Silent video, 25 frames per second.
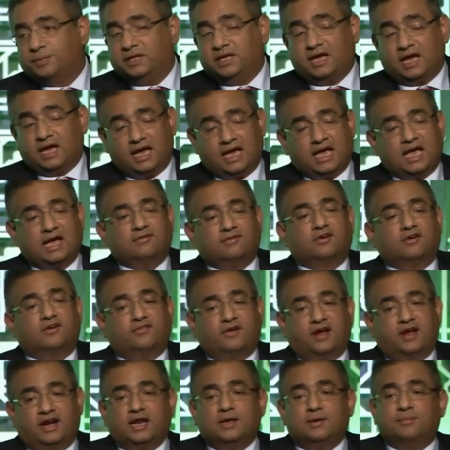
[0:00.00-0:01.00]
I have a
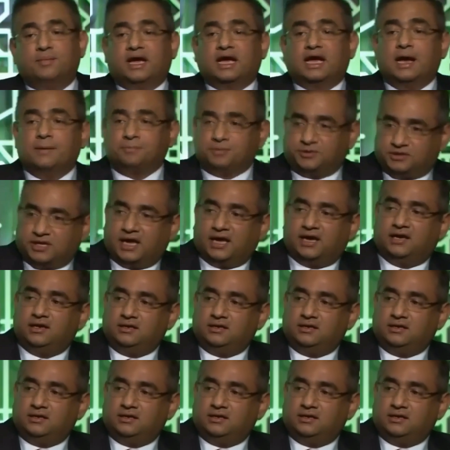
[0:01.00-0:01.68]
very big upside.